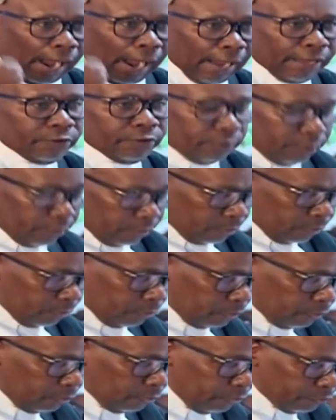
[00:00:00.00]
I
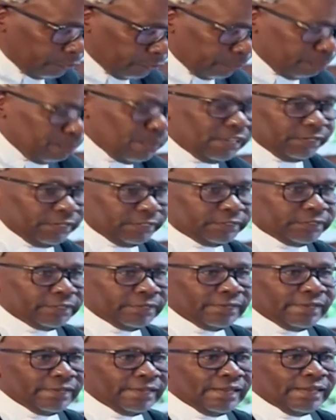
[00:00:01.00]
submit
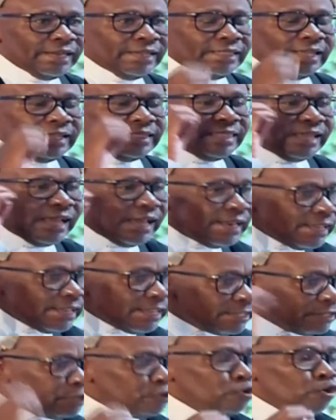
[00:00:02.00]
that there
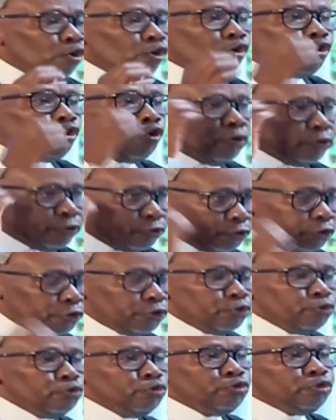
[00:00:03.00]
is no
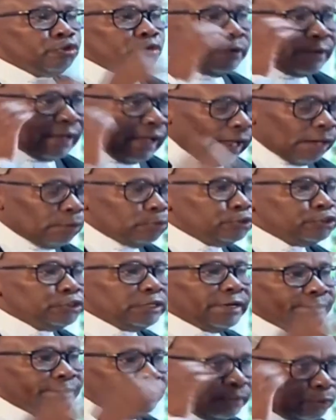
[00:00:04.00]
constitution
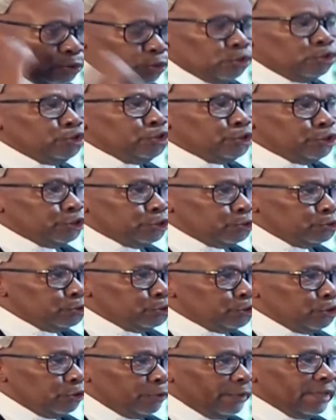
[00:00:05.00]
outside the
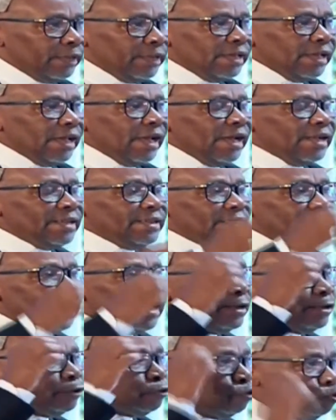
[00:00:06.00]
Constitution, and
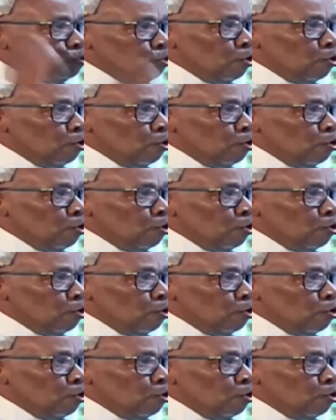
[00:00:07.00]
there is